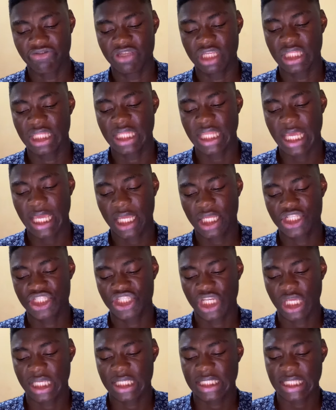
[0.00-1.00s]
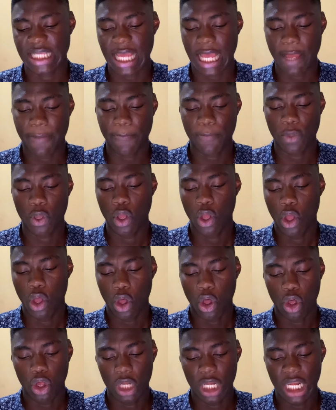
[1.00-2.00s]
of the neck, chest, arm,
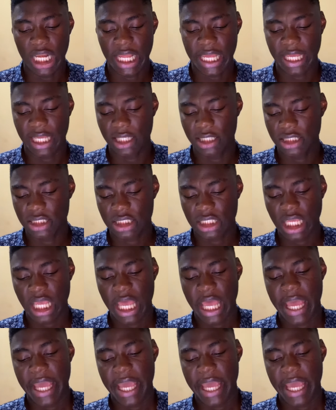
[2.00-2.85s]
or legs.